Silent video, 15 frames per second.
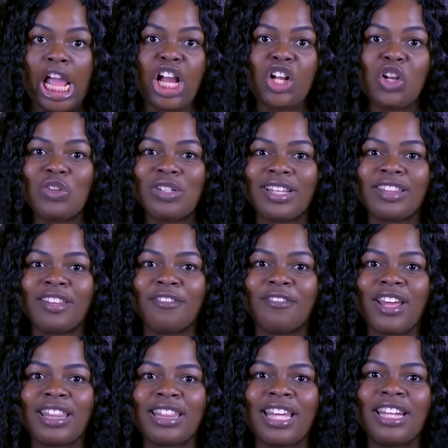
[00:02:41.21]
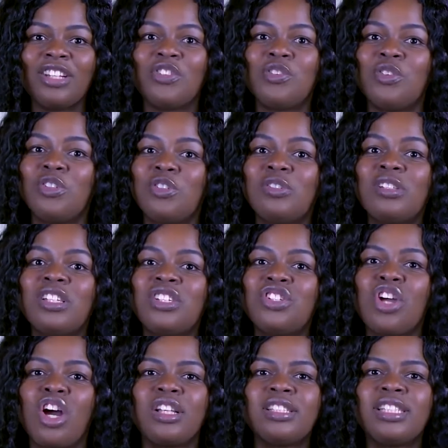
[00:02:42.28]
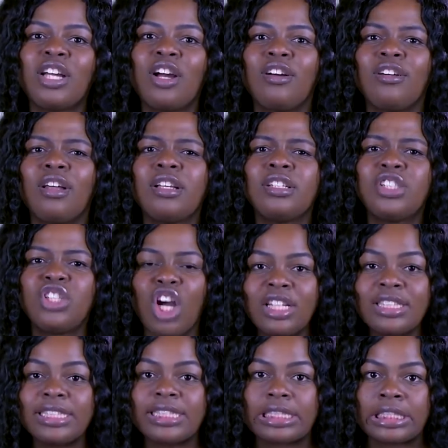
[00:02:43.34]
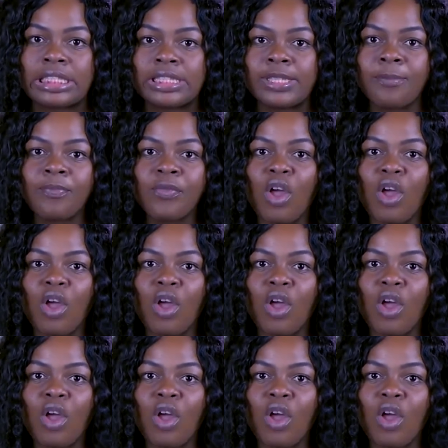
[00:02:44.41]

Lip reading: including the fact that it reduces chances